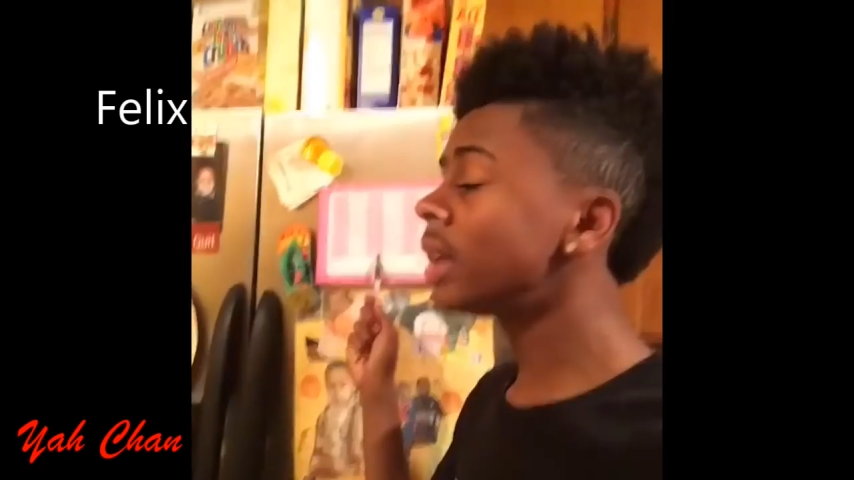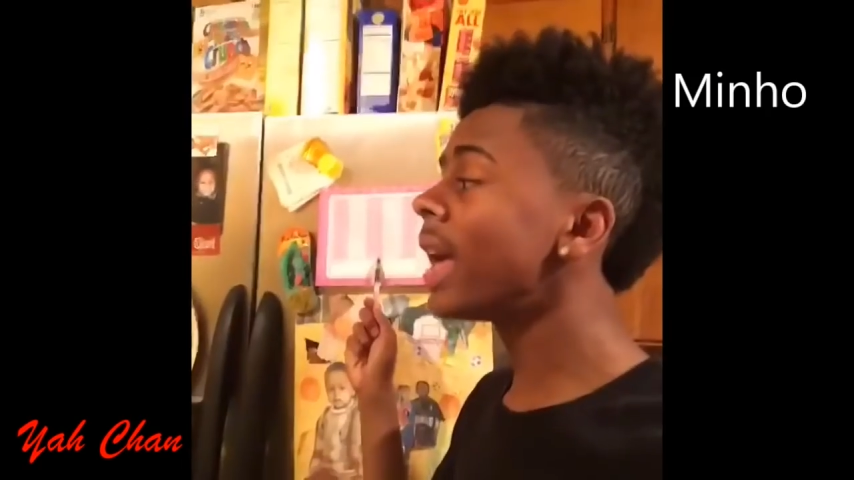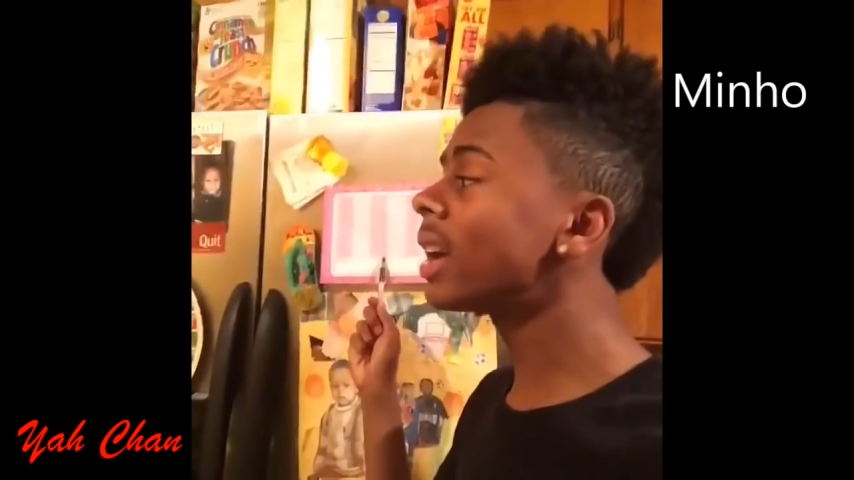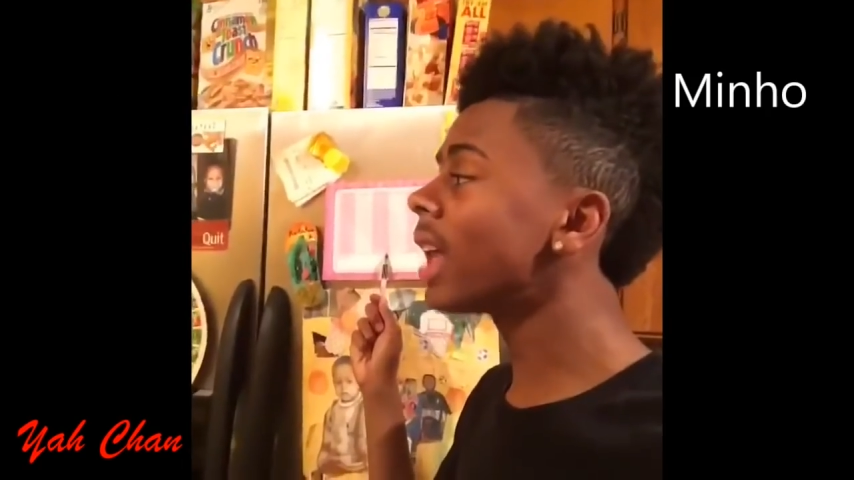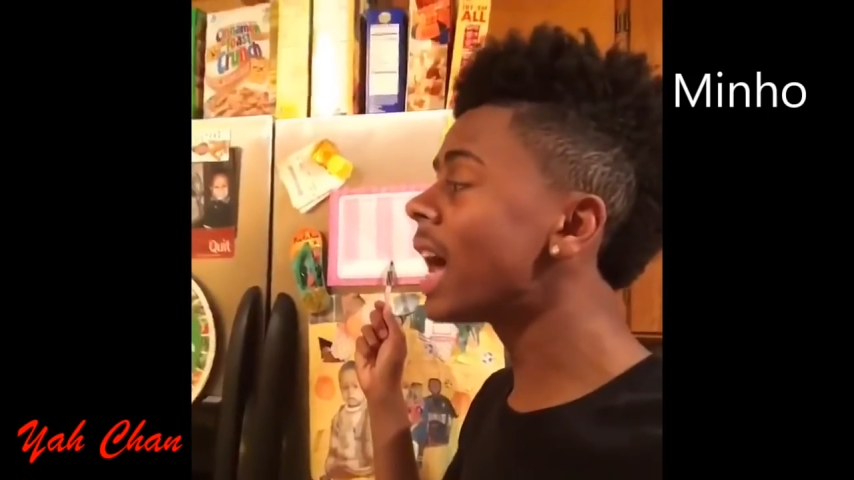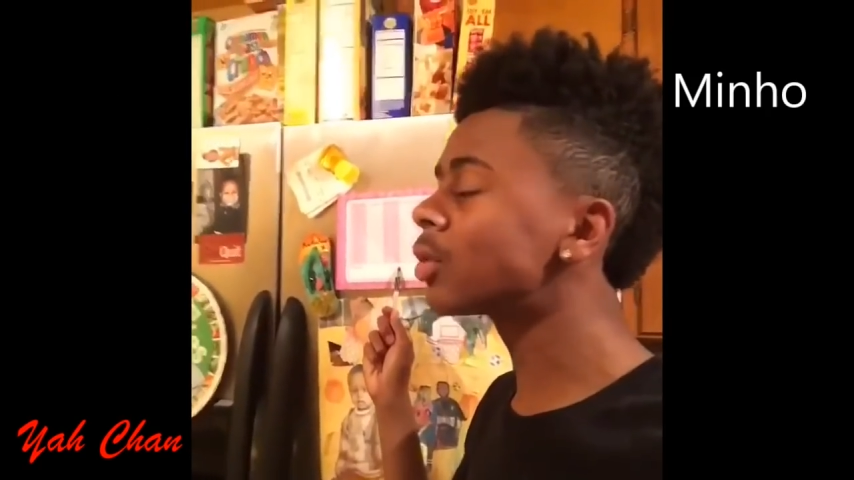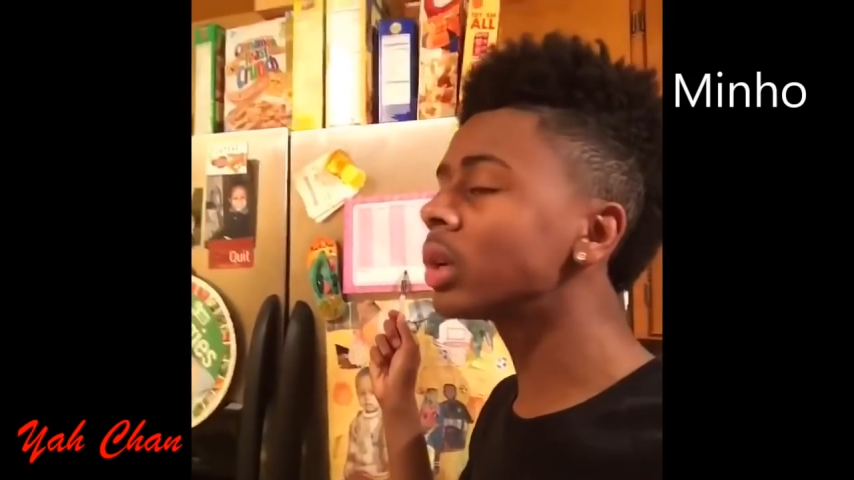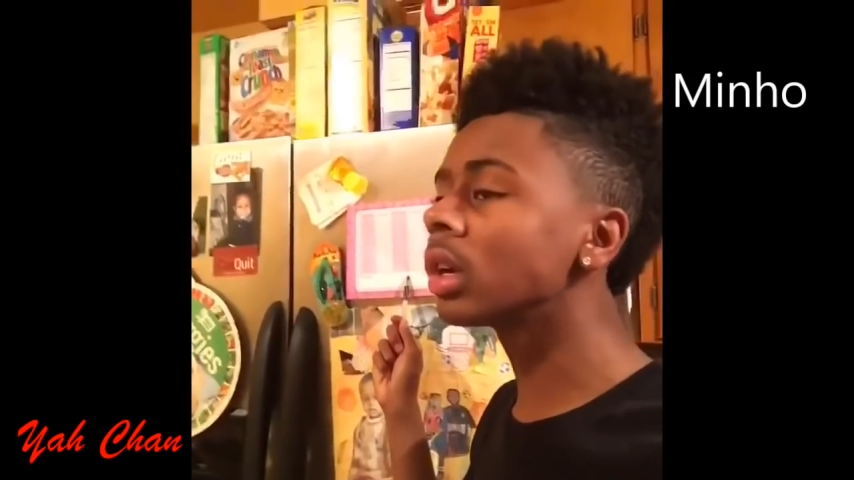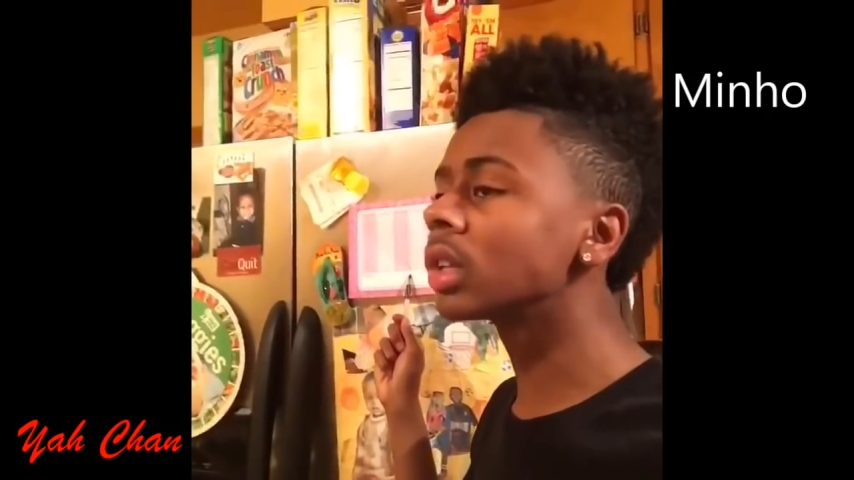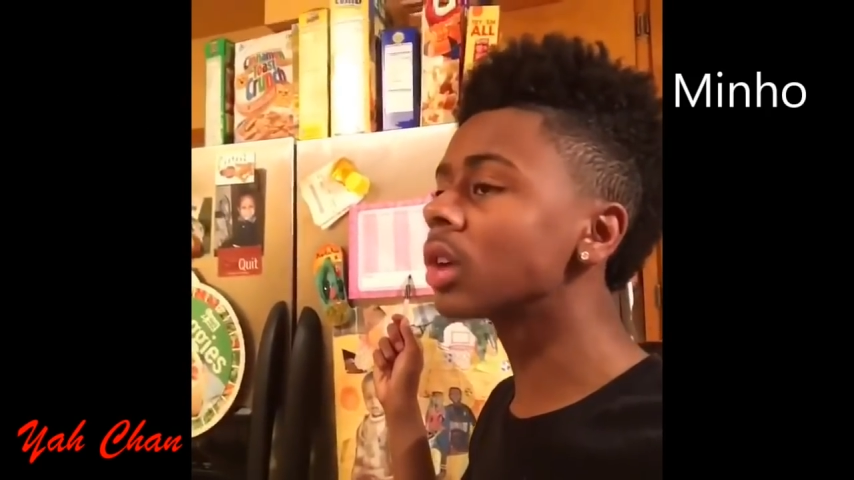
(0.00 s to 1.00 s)
Today, class,
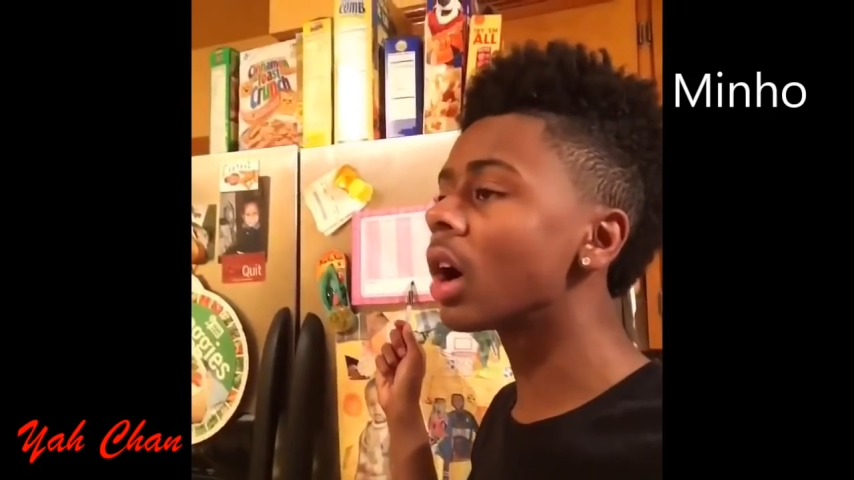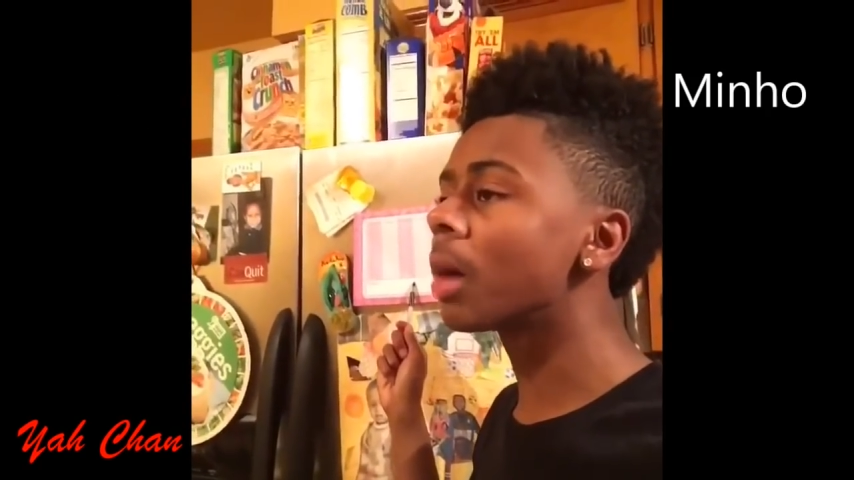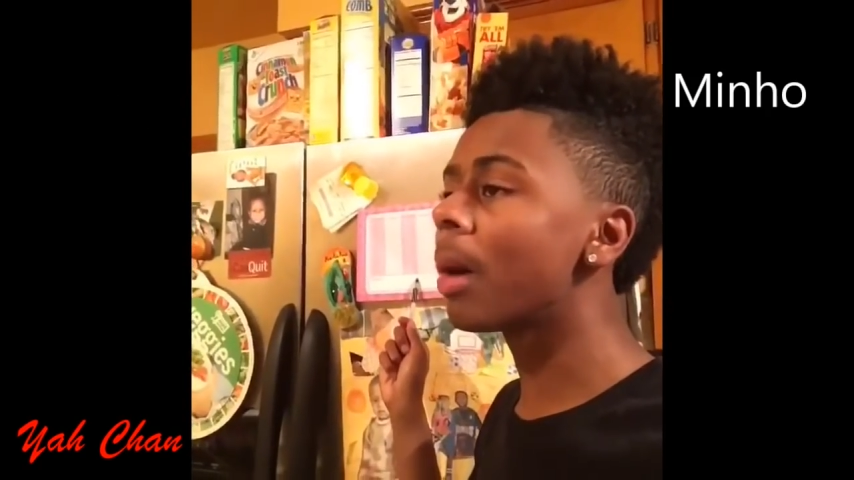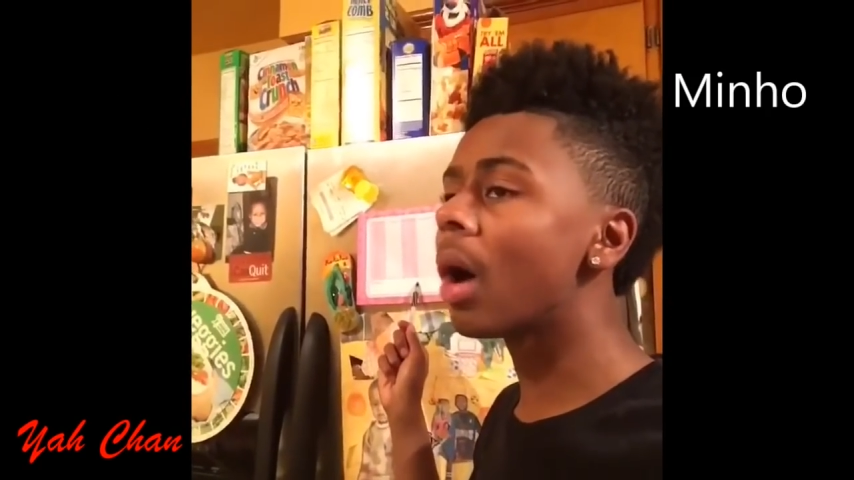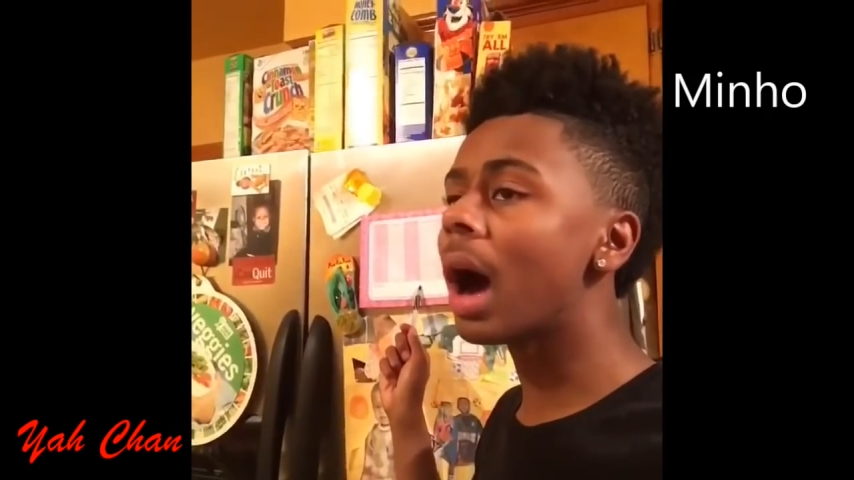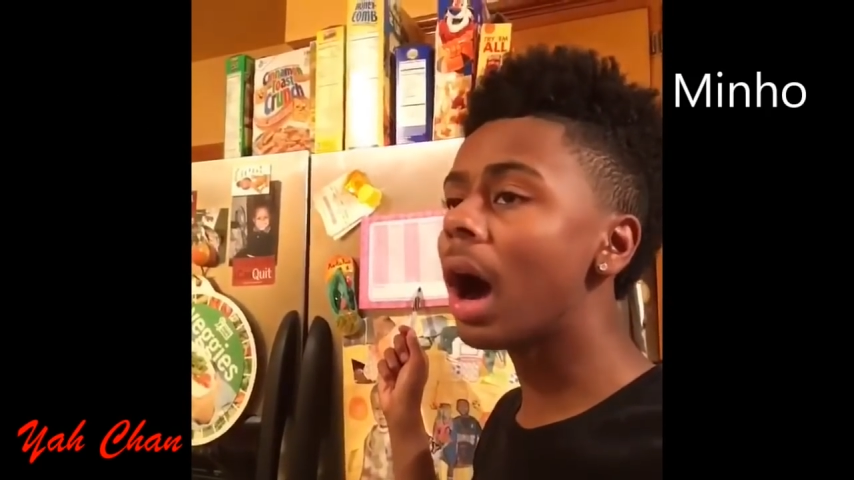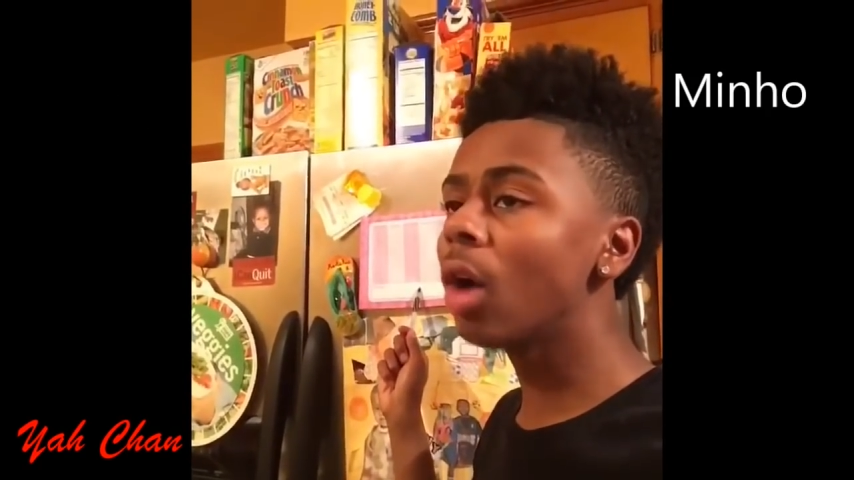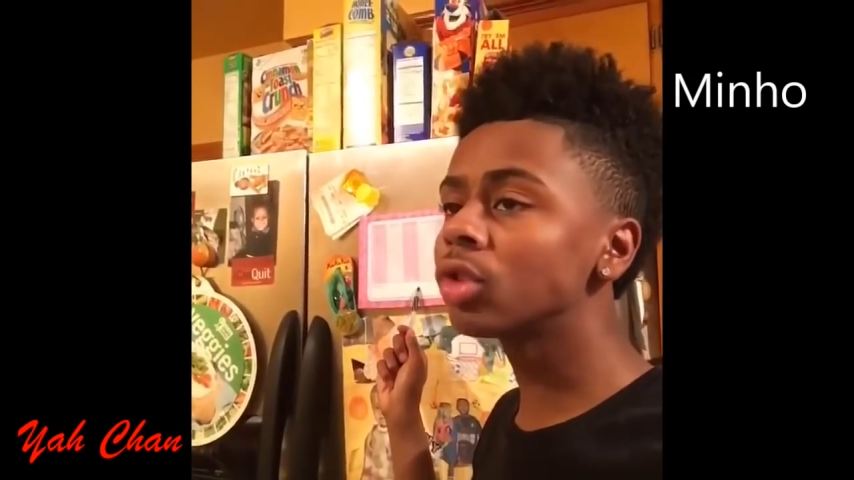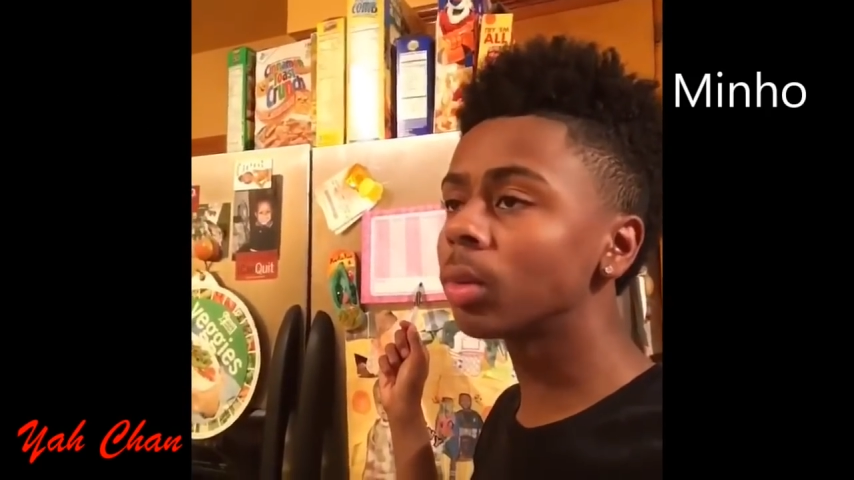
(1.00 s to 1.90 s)
we're going to talk about how